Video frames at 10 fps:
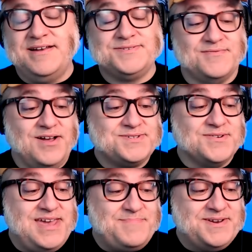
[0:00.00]
and also
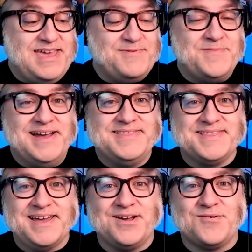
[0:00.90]
also keep. Keep, keep in mind
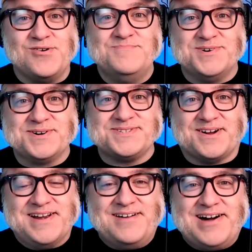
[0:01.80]
that like Chromebooks
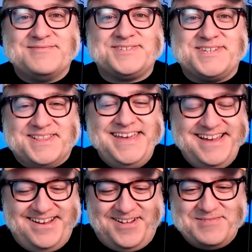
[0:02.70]
are now
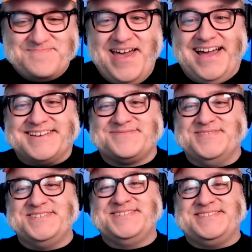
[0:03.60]
outselling all Macs,
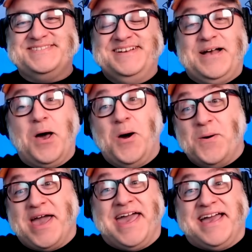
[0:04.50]
which is right.
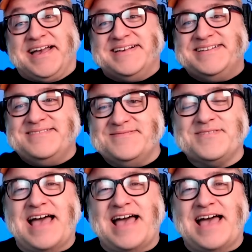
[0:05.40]
Okay, it